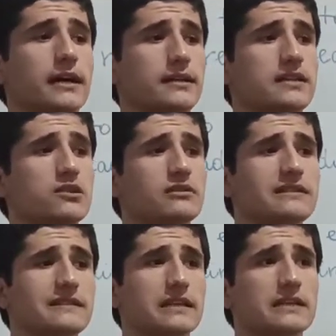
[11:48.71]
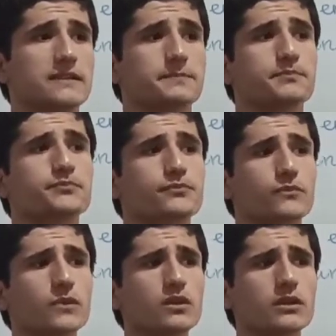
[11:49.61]
Here it says,
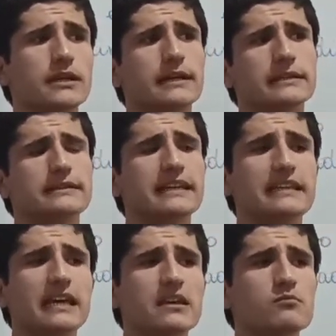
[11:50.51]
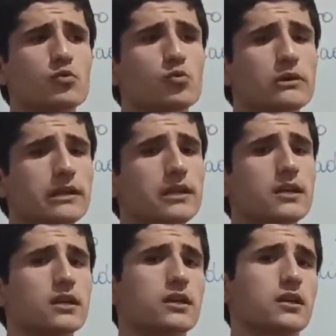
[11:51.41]
the game will
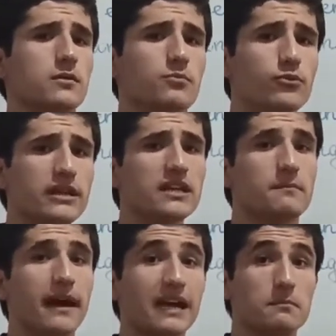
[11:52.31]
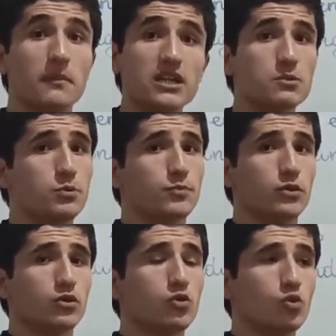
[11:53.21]
bring back many
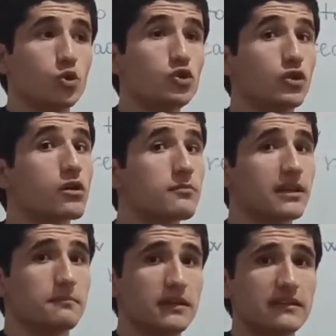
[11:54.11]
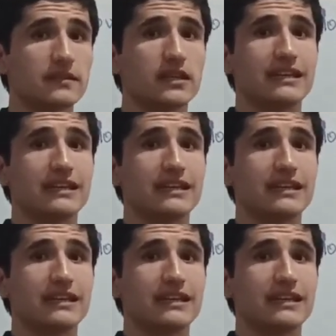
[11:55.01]
people who normally meet